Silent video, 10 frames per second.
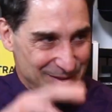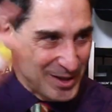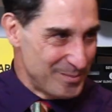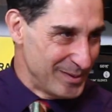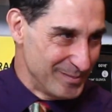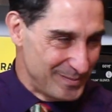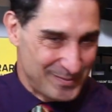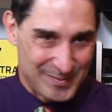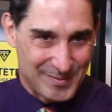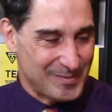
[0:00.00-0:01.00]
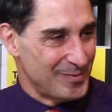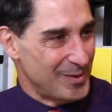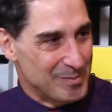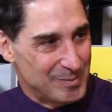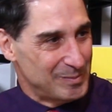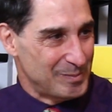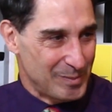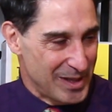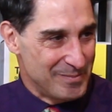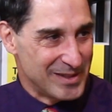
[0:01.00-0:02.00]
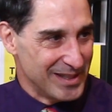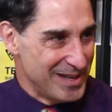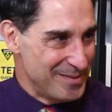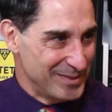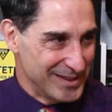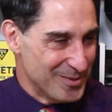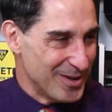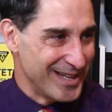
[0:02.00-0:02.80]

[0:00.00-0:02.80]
jumping from limb to limb and all that.